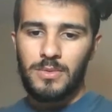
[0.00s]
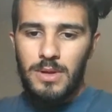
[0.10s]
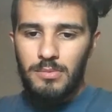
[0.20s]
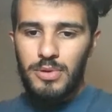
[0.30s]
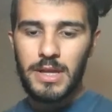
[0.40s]

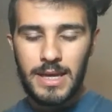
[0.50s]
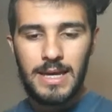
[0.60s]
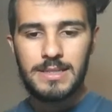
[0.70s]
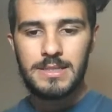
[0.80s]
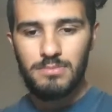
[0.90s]
Well, build a
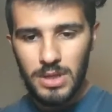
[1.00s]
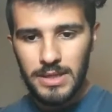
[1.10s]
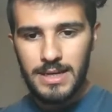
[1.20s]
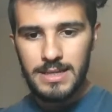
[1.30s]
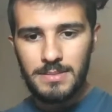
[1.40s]

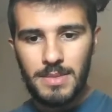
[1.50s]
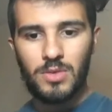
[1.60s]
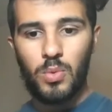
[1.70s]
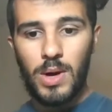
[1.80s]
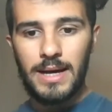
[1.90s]
case
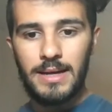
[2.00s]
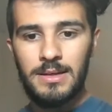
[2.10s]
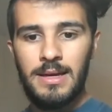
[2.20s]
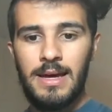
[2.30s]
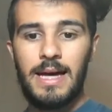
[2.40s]
about why
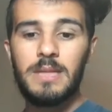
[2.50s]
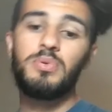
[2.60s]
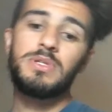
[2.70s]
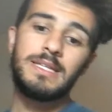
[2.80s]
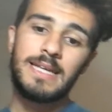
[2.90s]
and
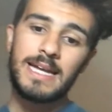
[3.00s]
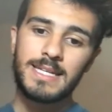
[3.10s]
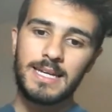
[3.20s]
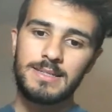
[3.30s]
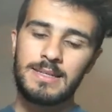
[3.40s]
present
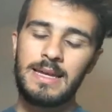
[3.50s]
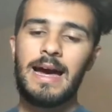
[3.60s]
that case.